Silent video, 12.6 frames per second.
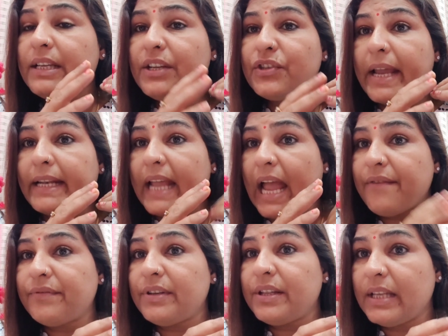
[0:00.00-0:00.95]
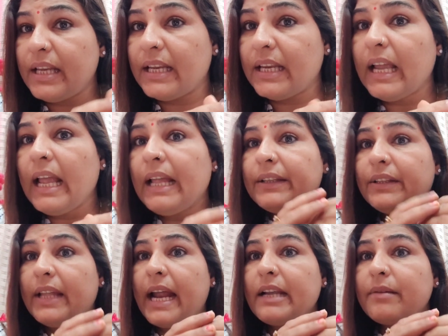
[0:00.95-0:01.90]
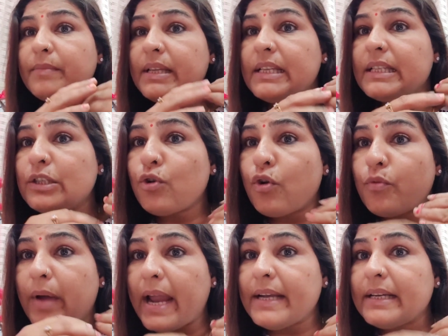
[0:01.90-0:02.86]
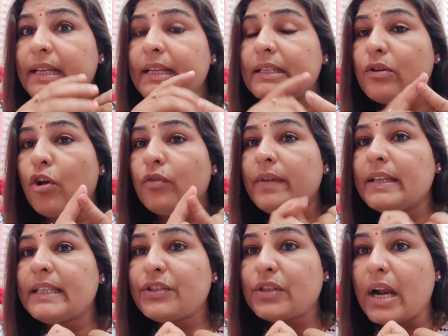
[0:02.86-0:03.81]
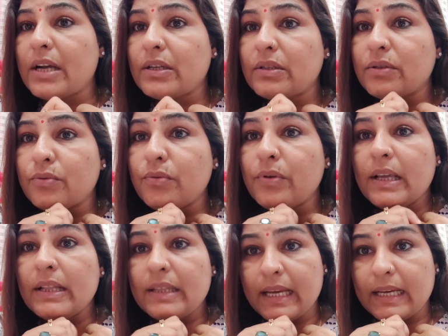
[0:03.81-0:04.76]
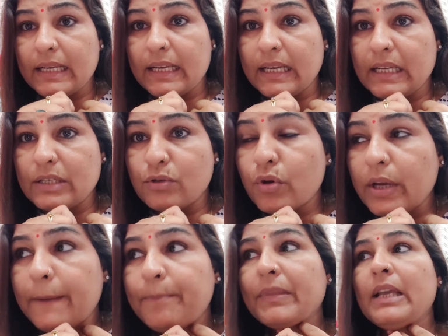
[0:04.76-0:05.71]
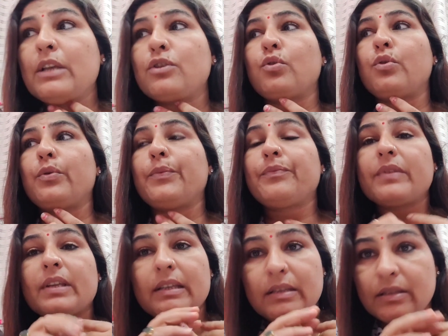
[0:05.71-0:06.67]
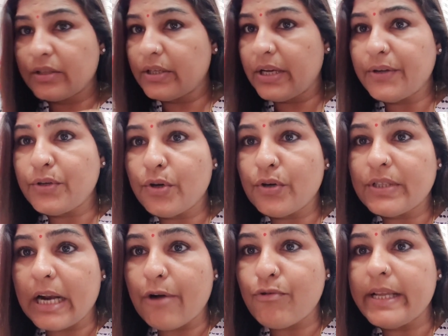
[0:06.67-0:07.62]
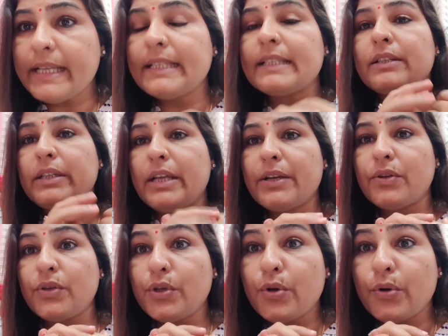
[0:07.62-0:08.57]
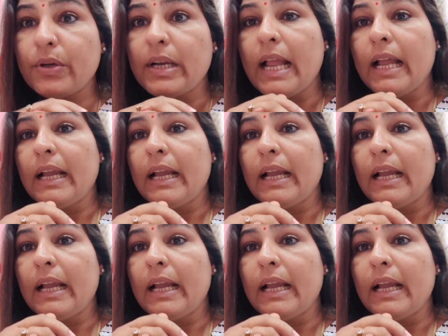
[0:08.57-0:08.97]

each and everything. That means your mind is always start to think in English, okay. So create your surroundings, create your